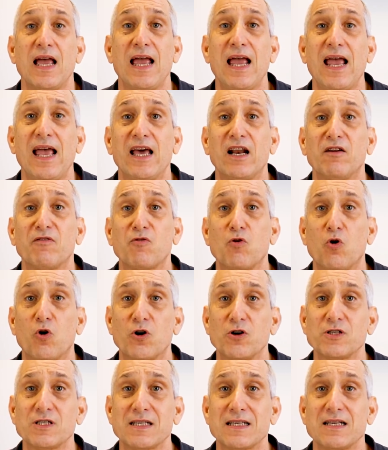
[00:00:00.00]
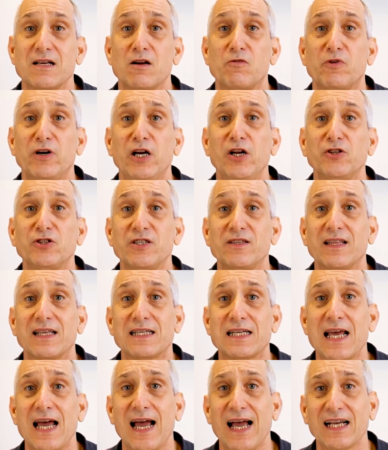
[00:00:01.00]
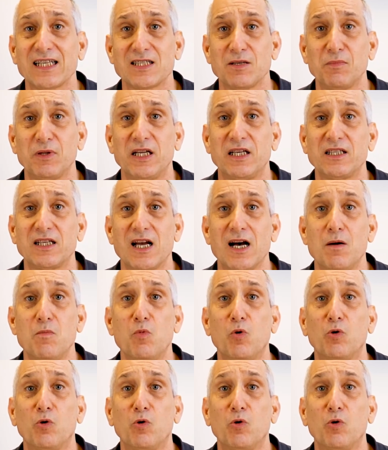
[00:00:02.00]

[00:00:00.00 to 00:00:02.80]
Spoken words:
And of course, reducing the taxable income